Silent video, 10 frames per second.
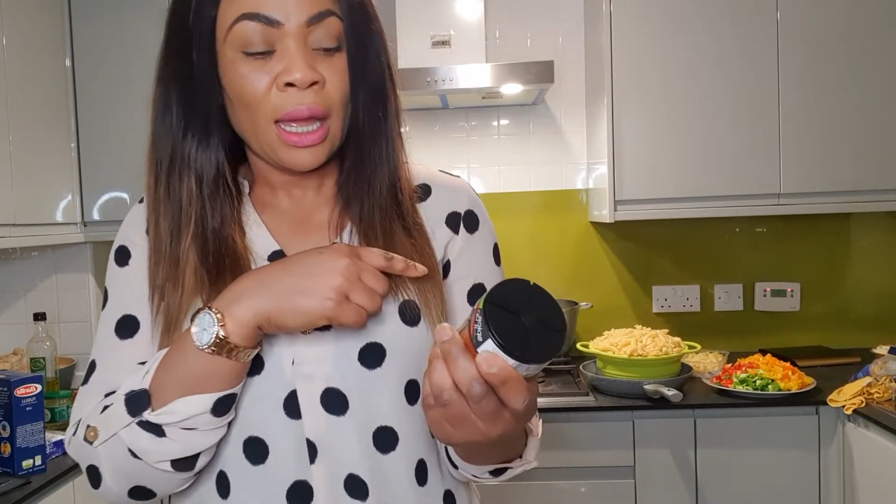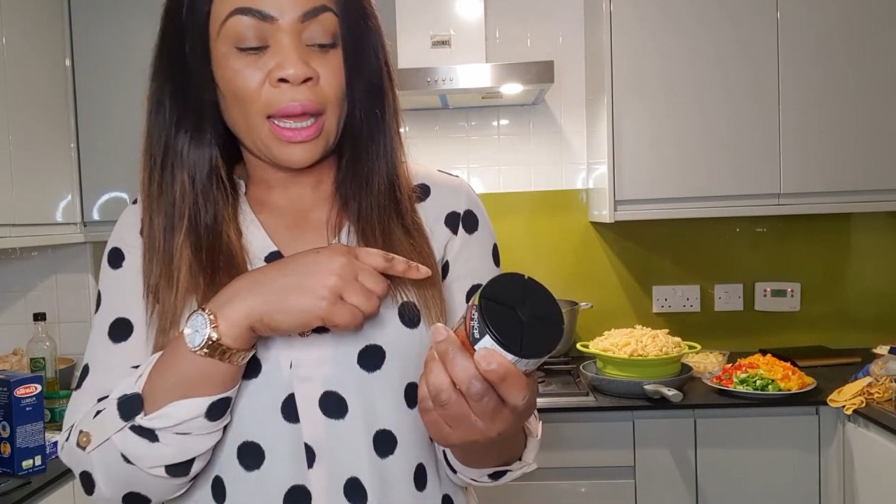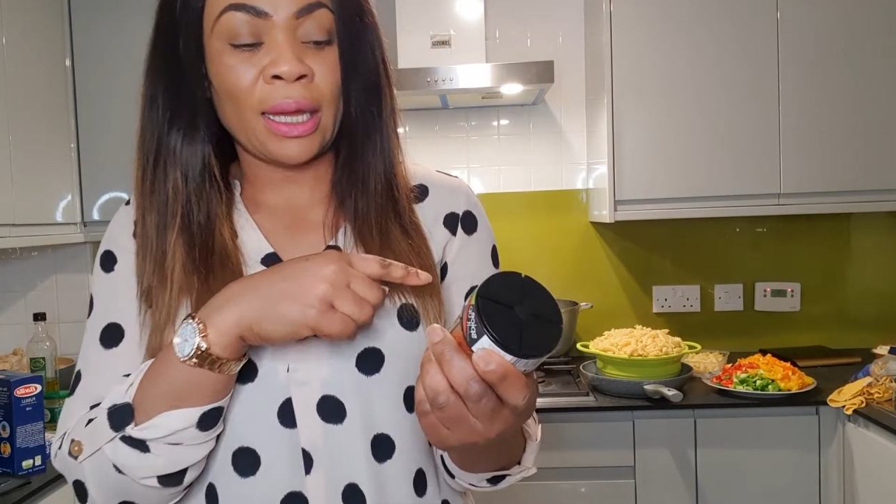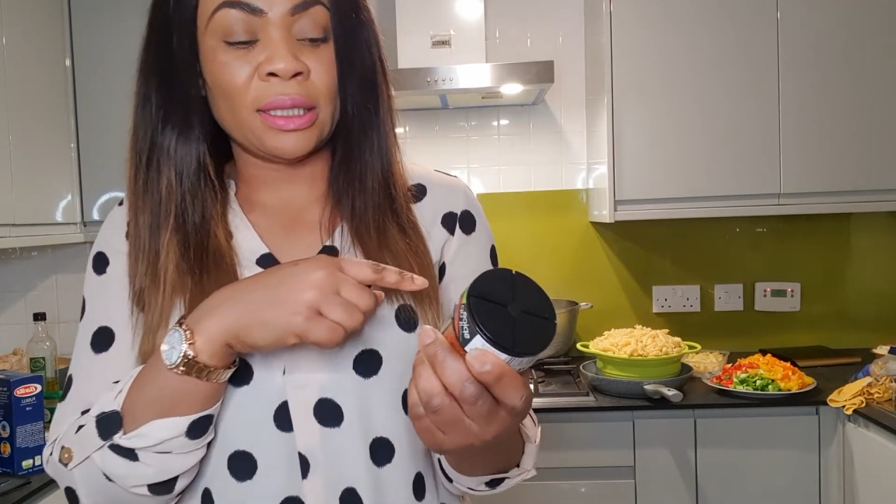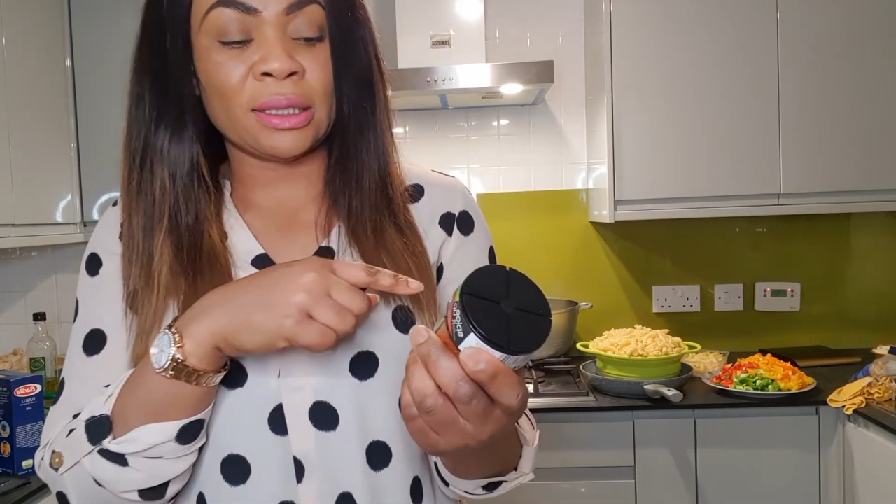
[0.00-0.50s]

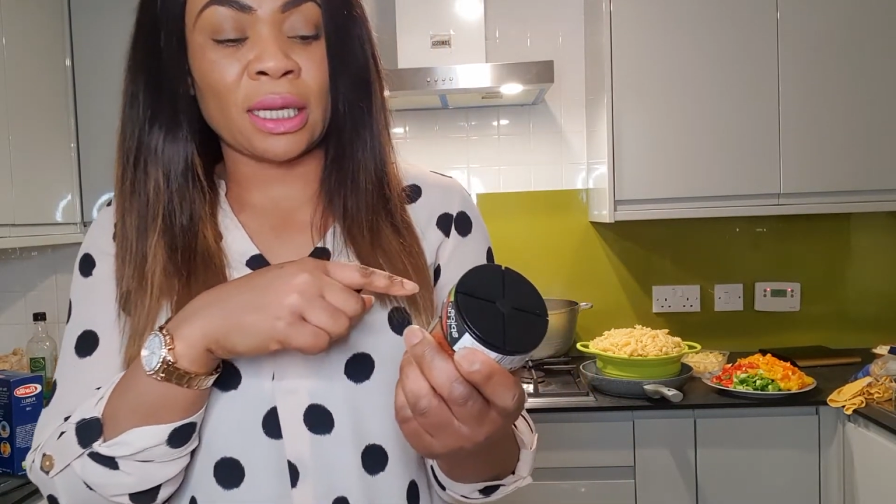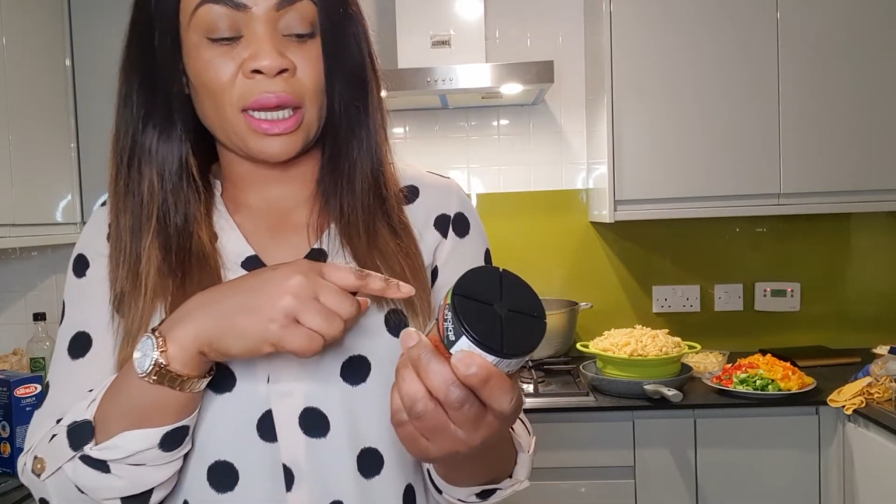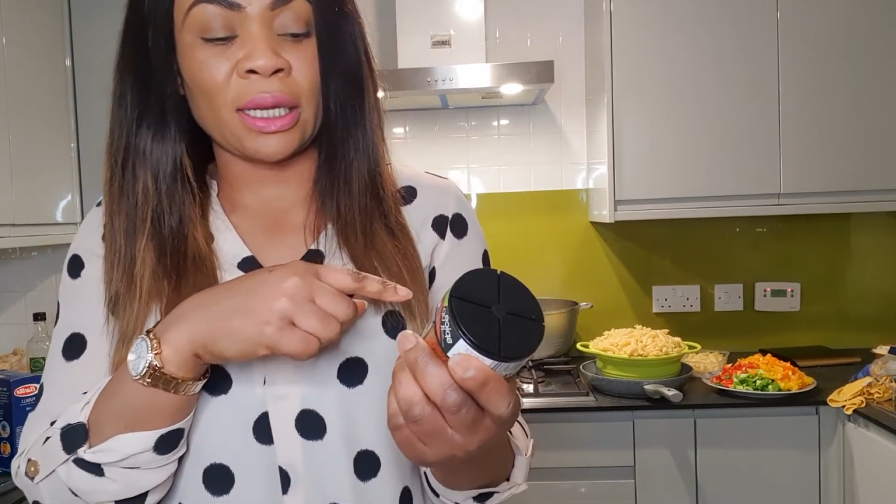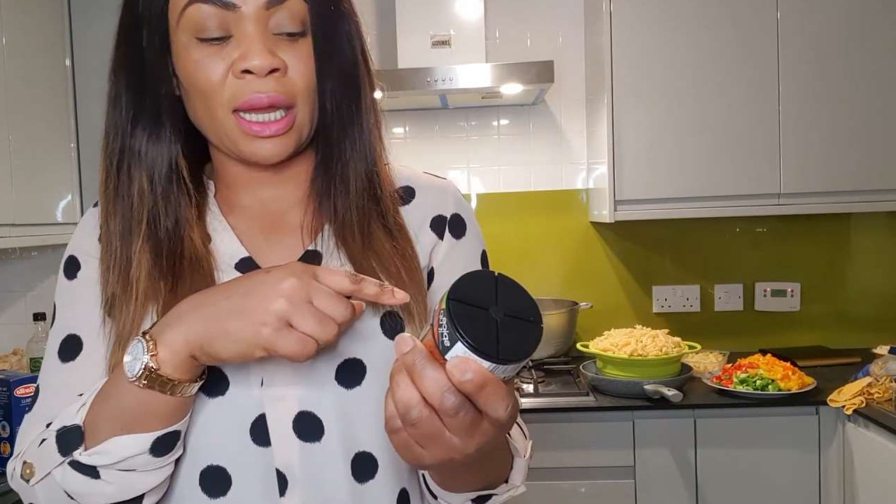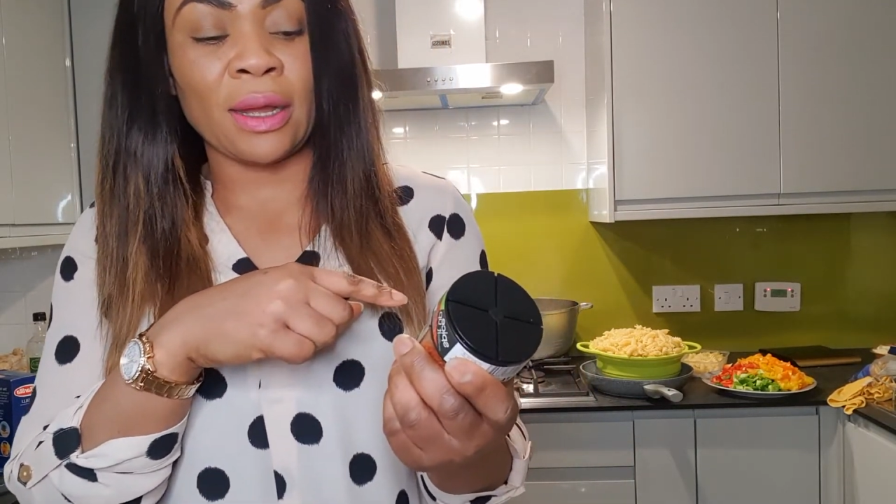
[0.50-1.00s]
And
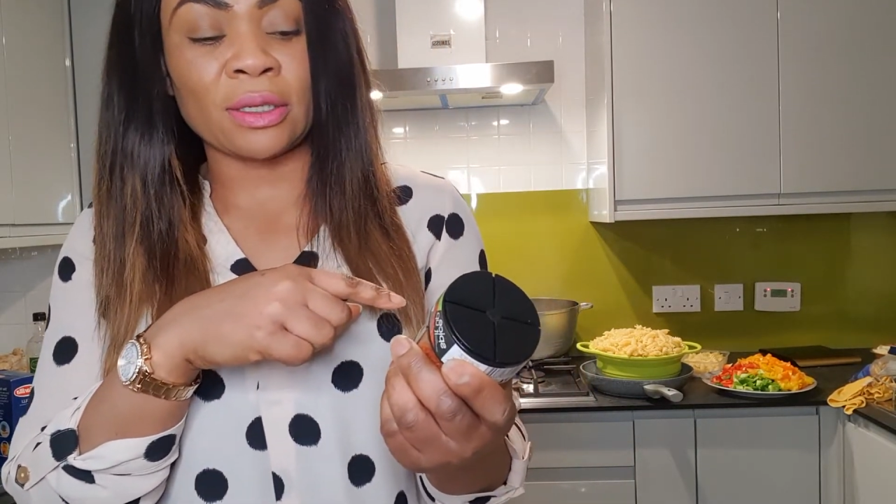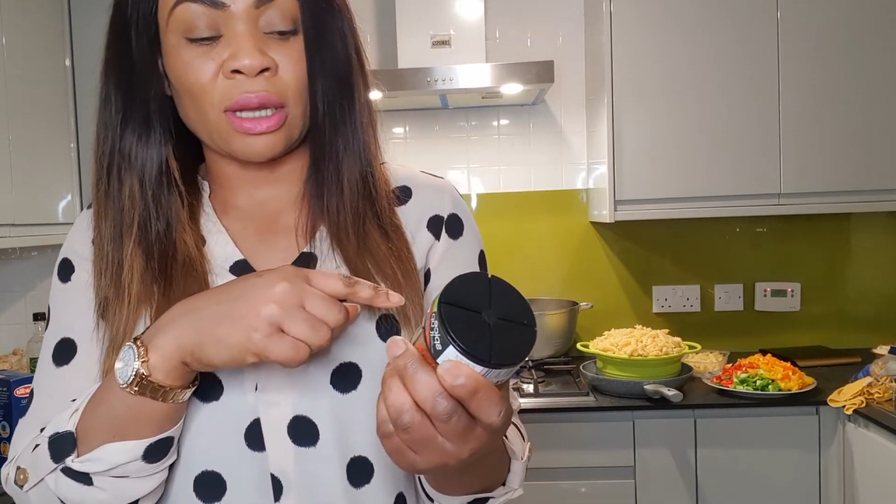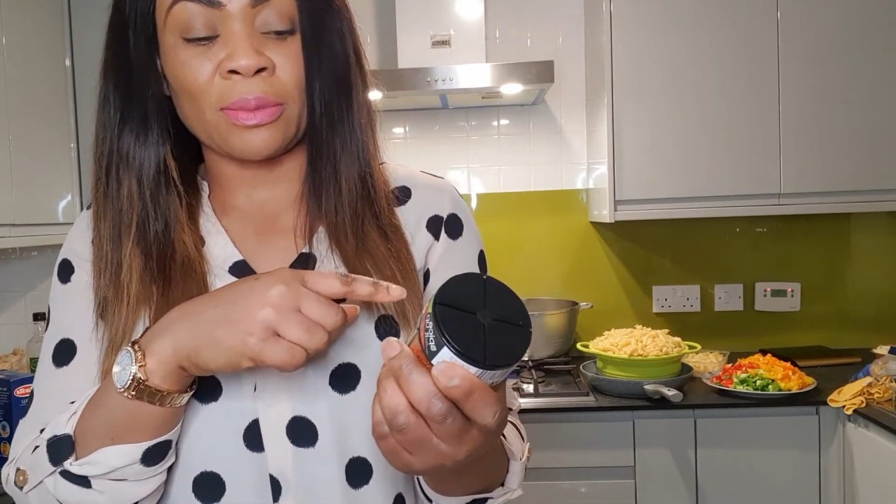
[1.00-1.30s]
yeah, so